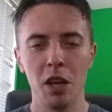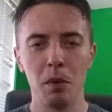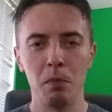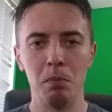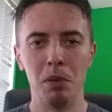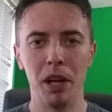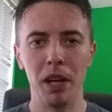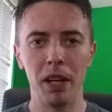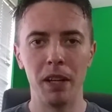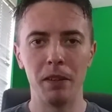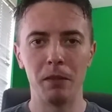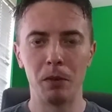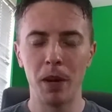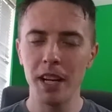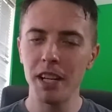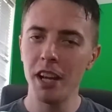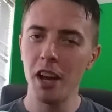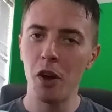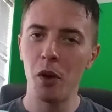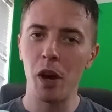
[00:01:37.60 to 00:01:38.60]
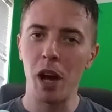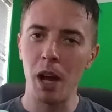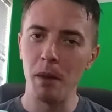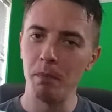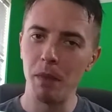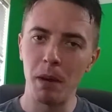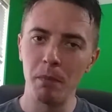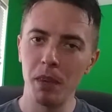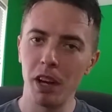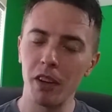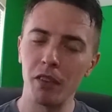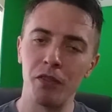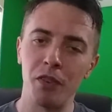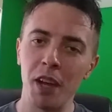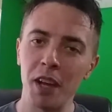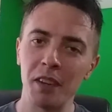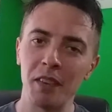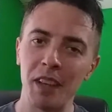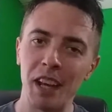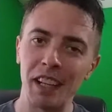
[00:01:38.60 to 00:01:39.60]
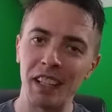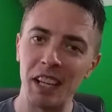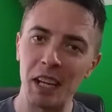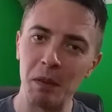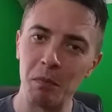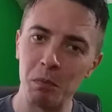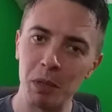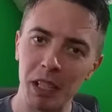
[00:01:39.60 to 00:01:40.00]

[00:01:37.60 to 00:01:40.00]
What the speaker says: but right now I'm not a fan of that game